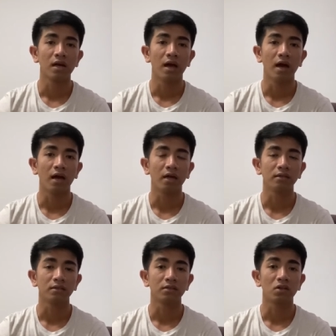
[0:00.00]

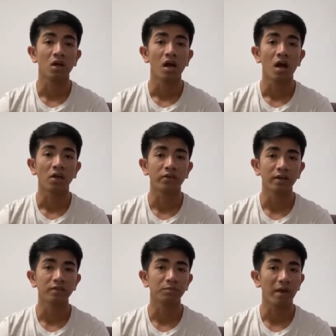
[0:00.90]
and
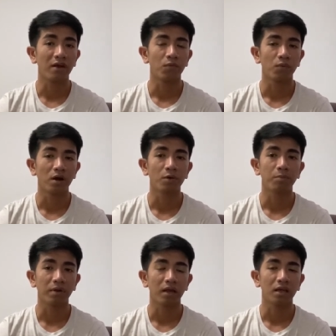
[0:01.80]
guests may wear
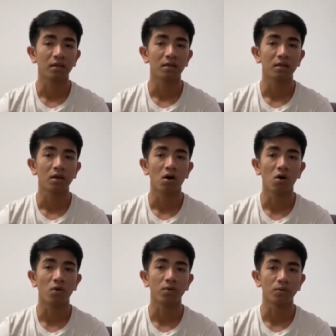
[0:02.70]
pink
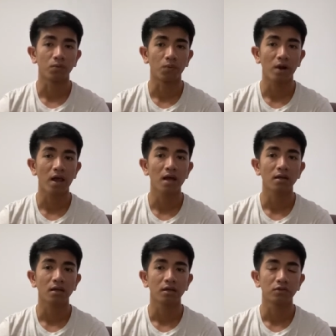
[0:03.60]
or red
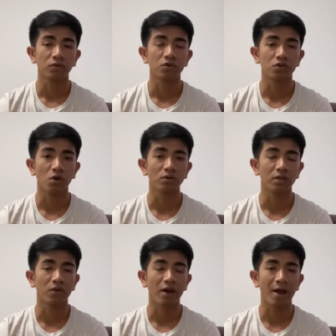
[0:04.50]
to show
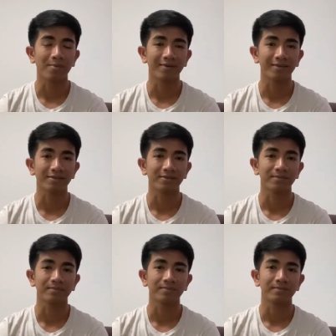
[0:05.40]
their happiness.
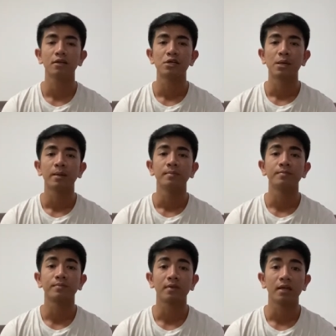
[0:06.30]

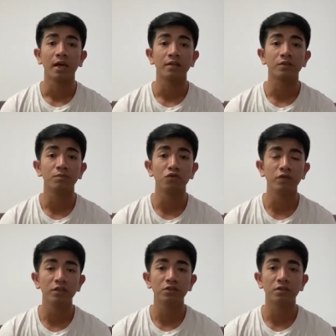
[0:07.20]
And
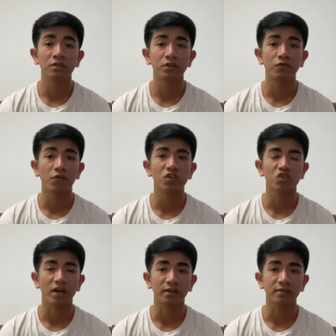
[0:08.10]
moving to the different
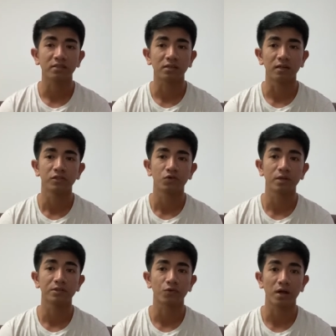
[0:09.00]
China's
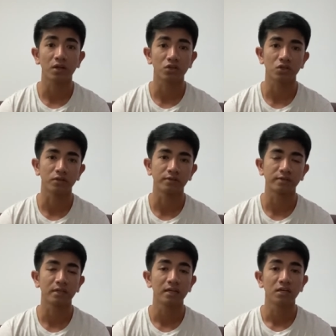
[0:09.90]
cultural
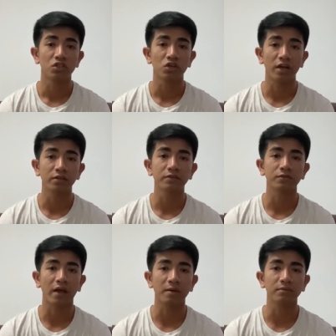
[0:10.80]
traditions, China's
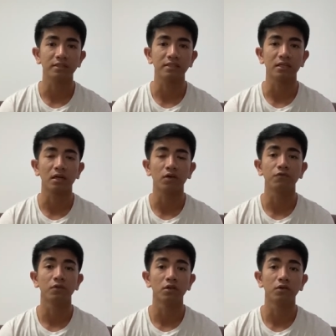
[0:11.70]
family
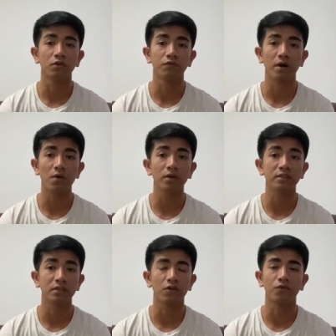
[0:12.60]
follow a
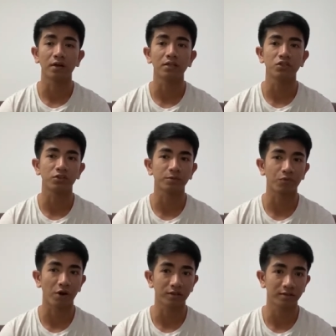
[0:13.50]
variety of religious
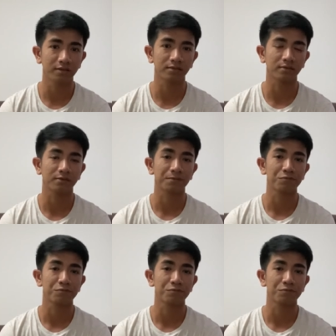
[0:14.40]
practices,